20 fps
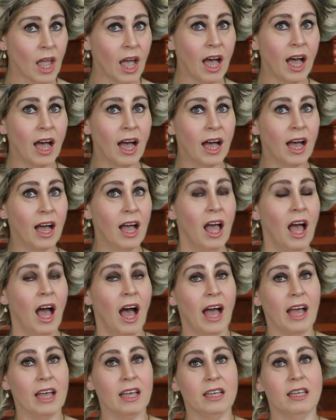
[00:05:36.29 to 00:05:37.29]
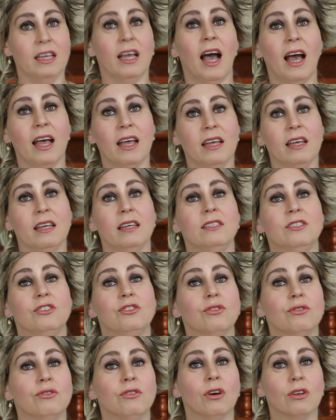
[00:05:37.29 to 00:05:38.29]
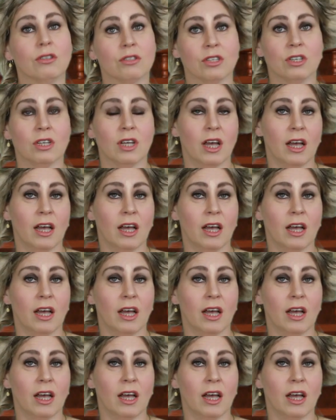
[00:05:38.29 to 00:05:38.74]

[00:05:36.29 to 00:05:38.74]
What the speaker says: I do not